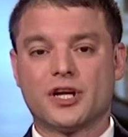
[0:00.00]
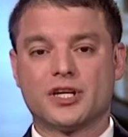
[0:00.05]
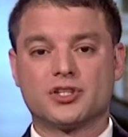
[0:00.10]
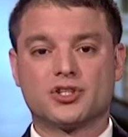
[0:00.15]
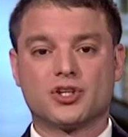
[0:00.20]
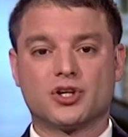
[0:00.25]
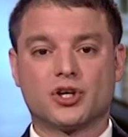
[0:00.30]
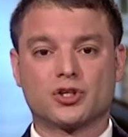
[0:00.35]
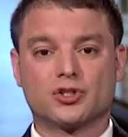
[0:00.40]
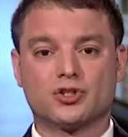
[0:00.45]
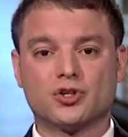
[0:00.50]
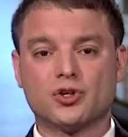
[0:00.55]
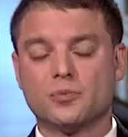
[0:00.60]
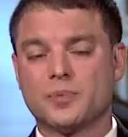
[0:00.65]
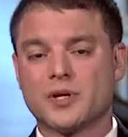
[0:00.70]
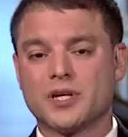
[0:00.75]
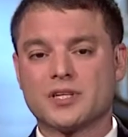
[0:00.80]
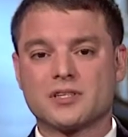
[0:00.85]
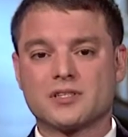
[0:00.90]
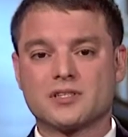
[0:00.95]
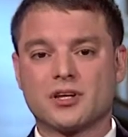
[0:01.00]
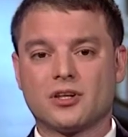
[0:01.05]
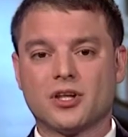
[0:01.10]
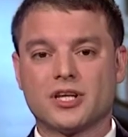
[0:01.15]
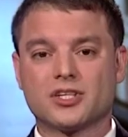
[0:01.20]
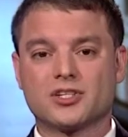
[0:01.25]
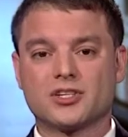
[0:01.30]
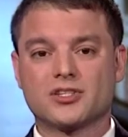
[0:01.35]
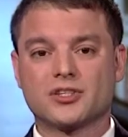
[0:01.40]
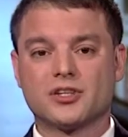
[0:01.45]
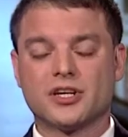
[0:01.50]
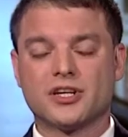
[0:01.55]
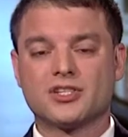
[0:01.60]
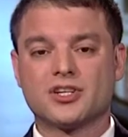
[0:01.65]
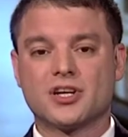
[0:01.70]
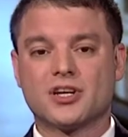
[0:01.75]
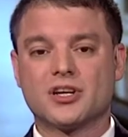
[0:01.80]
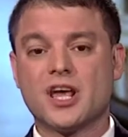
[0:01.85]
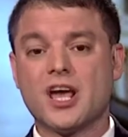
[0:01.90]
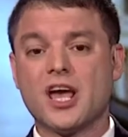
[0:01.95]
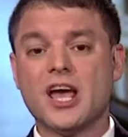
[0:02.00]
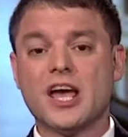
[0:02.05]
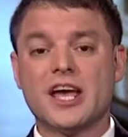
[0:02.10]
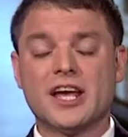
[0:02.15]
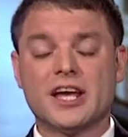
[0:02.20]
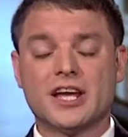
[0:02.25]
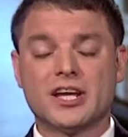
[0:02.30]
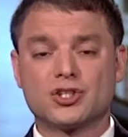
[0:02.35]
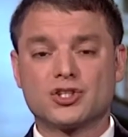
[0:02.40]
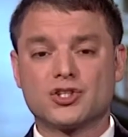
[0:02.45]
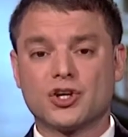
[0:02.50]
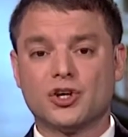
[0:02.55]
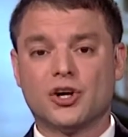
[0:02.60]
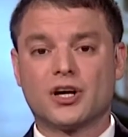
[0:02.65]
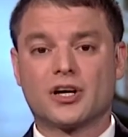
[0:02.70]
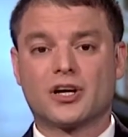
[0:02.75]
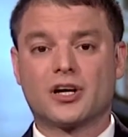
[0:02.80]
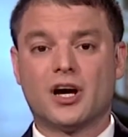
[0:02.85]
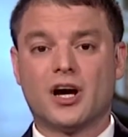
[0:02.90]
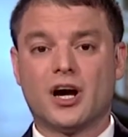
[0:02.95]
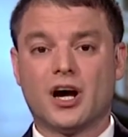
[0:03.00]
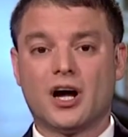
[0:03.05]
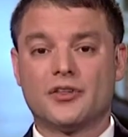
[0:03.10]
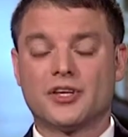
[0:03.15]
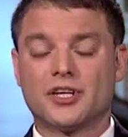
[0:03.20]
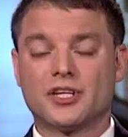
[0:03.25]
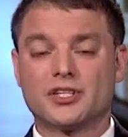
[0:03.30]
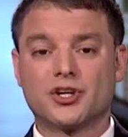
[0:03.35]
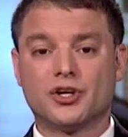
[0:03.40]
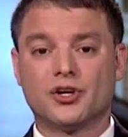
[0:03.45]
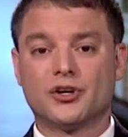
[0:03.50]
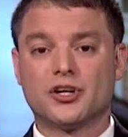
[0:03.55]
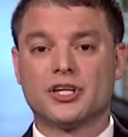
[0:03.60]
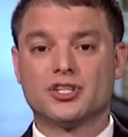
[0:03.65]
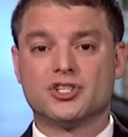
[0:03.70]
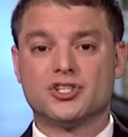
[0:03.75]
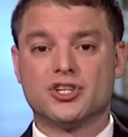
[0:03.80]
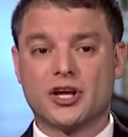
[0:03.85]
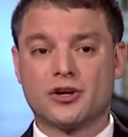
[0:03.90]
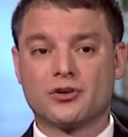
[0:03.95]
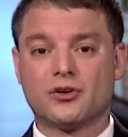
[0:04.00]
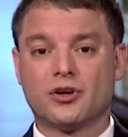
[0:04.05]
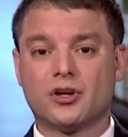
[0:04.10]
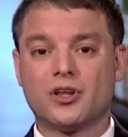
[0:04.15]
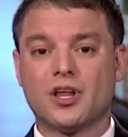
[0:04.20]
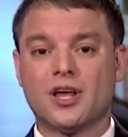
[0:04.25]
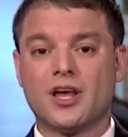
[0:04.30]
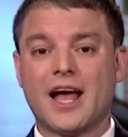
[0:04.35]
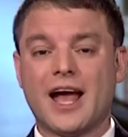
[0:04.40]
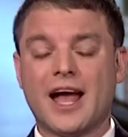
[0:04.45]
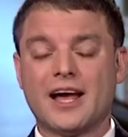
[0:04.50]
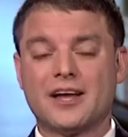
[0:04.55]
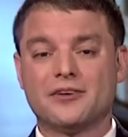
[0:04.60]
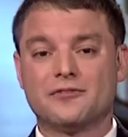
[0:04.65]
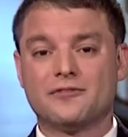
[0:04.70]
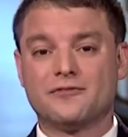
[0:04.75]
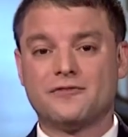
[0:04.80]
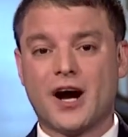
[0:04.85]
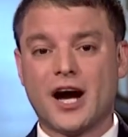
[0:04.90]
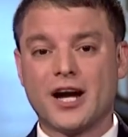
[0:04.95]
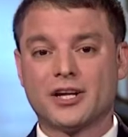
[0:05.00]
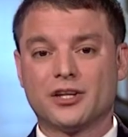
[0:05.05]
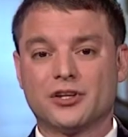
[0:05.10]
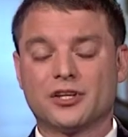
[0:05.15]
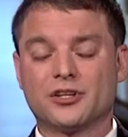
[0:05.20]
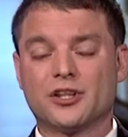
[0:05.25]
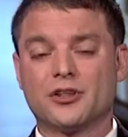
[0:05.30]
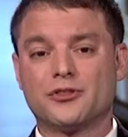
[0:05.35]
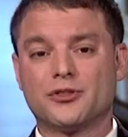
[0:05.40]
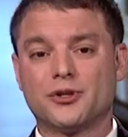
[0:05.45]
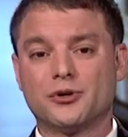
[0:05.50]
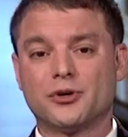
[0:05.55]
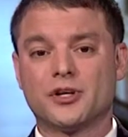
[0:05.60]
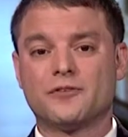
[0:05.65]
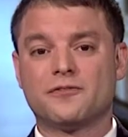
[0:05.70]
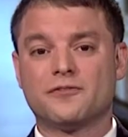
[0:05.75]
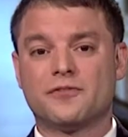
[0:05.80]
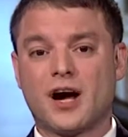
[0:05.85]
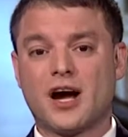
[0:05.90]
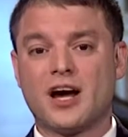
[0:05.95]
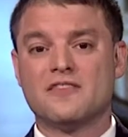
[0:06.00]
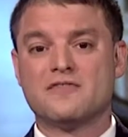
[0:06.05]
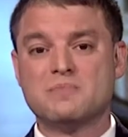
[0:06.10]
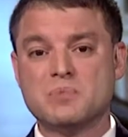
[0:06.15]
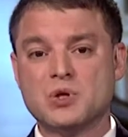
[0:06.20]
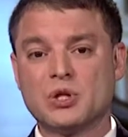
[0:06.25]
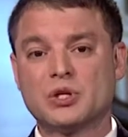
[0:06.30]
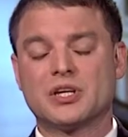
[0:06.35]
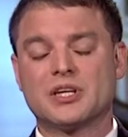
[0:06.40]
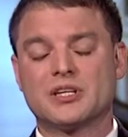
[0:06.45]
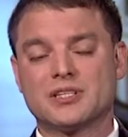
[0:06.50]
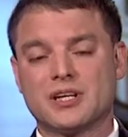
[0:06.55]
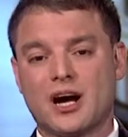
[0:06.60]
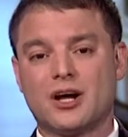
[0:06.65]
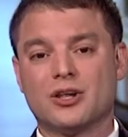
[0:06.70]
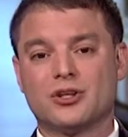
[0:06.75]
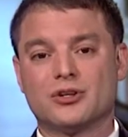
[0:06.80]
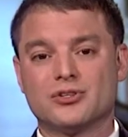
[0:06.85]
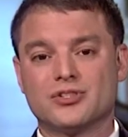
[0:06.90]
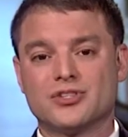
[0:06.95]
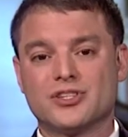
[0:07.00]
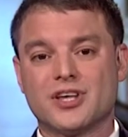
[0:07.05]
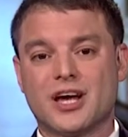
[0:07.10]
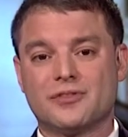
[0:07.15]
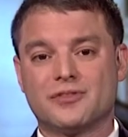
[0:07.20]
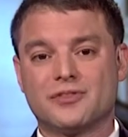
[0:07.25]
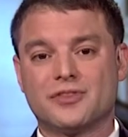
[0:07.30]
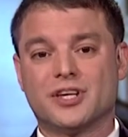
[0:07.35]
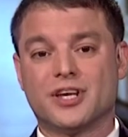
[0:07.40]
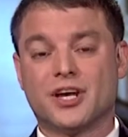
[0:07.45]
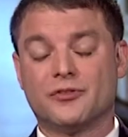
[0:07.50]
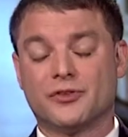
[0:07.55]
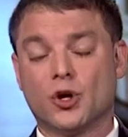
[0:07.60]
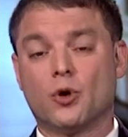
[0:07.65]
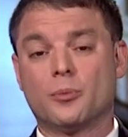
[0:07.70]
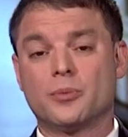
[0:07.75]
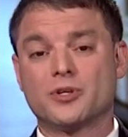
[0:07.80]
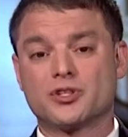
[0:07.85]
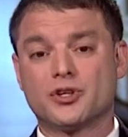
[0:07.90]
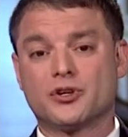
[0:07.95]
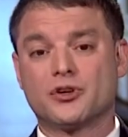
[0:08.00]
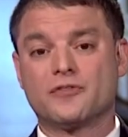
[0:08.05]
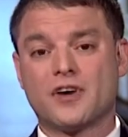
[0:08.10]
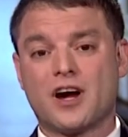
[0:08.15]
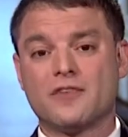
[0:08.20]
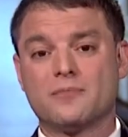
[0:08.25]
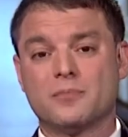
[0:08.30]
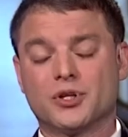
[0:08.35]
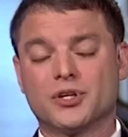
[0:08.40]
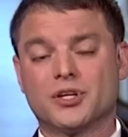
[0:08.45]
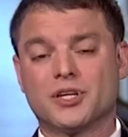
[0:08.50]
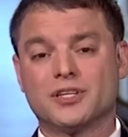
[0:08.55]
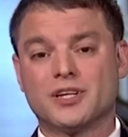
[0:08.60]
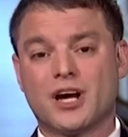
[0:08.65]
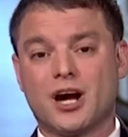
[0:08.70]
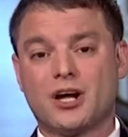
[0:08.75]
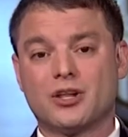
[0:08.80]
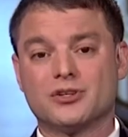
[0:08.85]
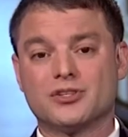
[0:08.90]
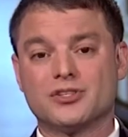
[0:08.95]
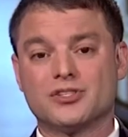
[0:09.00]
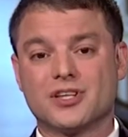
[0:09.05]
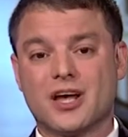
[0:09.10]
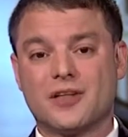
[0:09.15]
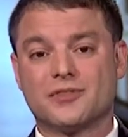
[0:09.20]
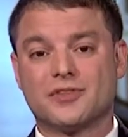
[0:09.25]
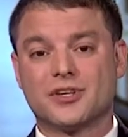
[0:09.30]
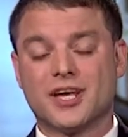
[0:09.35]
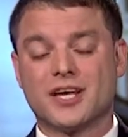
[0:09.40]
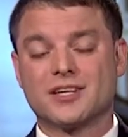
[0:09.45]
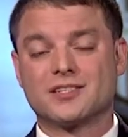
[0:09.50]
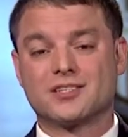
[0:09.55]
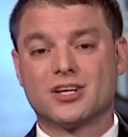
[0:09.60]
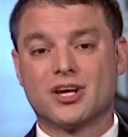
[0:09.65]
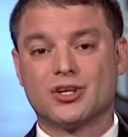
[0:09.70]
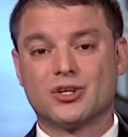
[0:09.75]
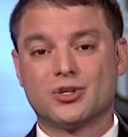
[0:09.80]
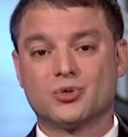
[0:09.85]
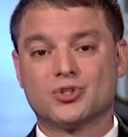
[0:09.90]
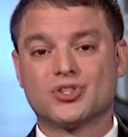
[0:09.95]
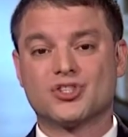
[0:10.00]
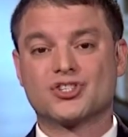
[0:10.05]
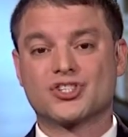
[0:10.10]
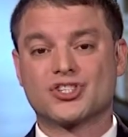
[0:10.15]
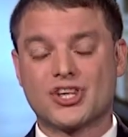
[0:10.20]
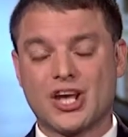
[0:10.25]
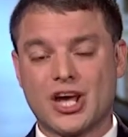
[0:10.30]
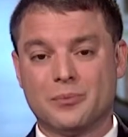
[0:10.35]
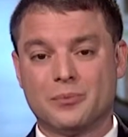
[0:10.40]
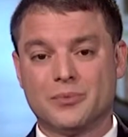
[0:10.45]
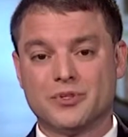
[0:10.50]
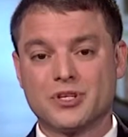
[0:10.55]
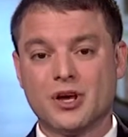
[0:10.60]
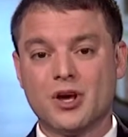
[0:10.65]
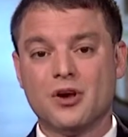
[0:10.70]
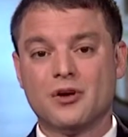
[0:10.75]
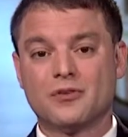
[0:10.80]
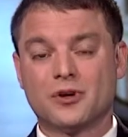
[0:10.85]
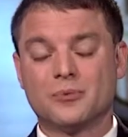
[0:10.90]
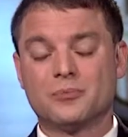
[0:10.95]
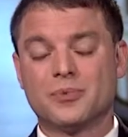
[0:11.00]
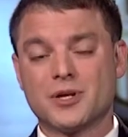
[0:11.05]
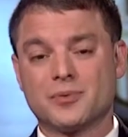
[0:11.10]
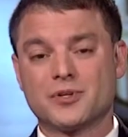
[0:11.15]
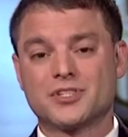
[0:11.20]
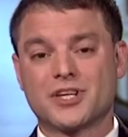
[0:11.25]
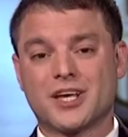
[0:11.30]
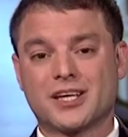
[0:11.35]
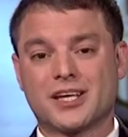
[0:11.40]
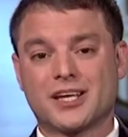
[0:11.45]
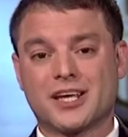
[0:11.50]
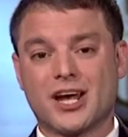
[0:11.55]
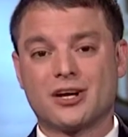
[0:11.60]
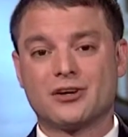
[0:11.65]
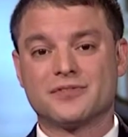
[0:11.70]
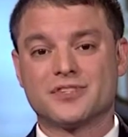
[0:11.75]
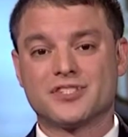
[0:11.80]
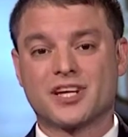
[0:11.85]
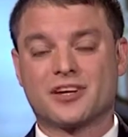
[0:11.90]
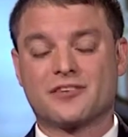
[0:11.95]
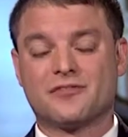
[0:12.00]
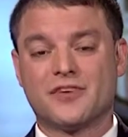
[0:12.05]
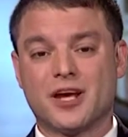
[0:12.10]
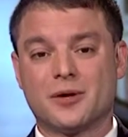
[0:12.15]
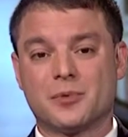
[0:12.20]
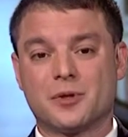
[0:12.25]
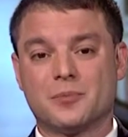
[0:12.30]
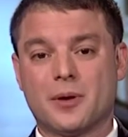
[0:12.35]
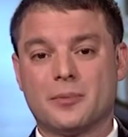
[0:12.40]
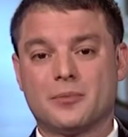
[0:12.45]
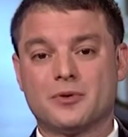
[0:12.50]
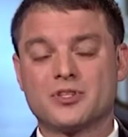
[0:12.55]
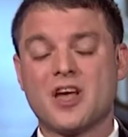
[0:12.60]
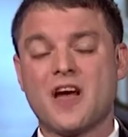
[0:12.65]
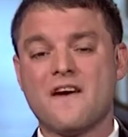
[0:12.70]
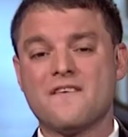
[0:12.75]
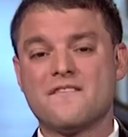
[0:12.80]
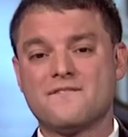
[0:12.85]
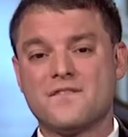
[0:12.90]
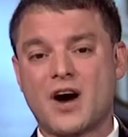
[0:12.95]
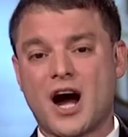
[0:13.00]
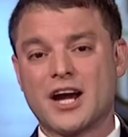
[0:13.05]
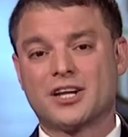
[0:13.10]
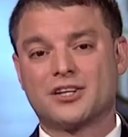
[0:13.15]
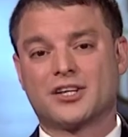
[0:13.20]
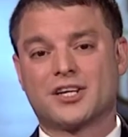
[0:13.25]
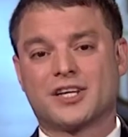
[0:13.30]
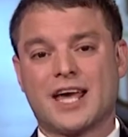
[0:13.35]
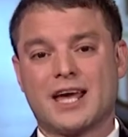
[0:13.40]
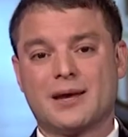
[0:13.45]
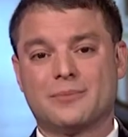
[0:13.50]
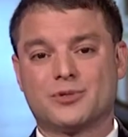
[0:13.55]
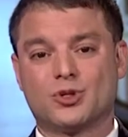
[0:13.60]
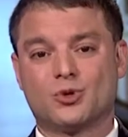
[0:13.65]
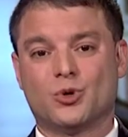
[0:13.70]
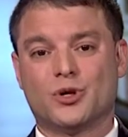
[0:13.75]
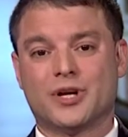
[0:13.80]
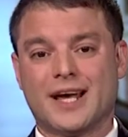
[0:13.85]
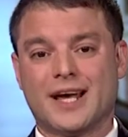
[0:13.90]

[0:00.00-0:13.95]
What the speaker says: It took 2 pieces of legislation. It took the attorney general, and finally the $35 million that the almost $35 million that the SEIU skimmed from people taking care of sick family members finally came to an